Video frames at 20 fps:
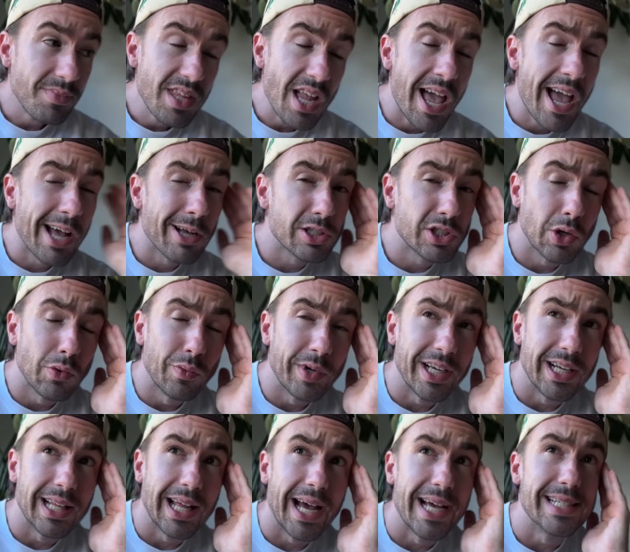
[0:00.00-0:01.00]
I also
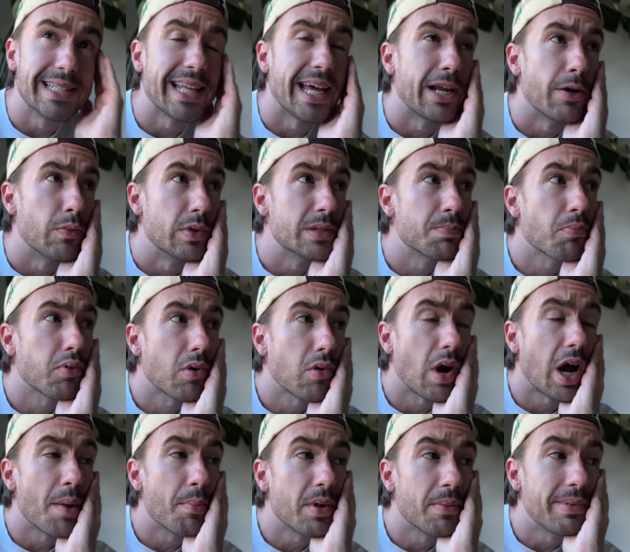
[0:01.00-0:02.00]
realized that it was
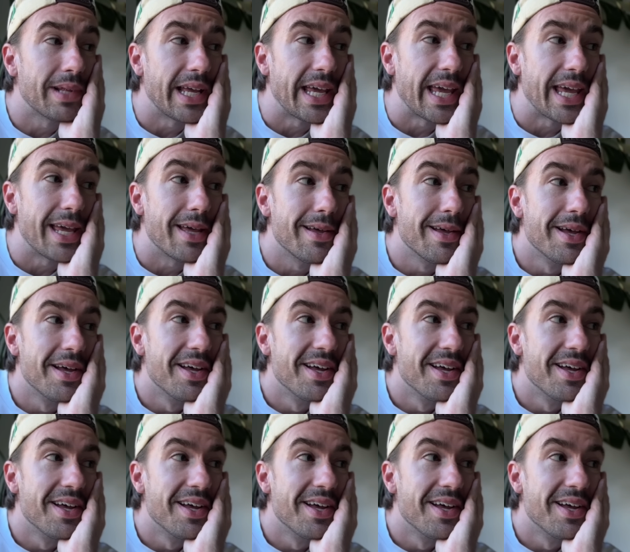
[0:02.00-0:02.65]
probably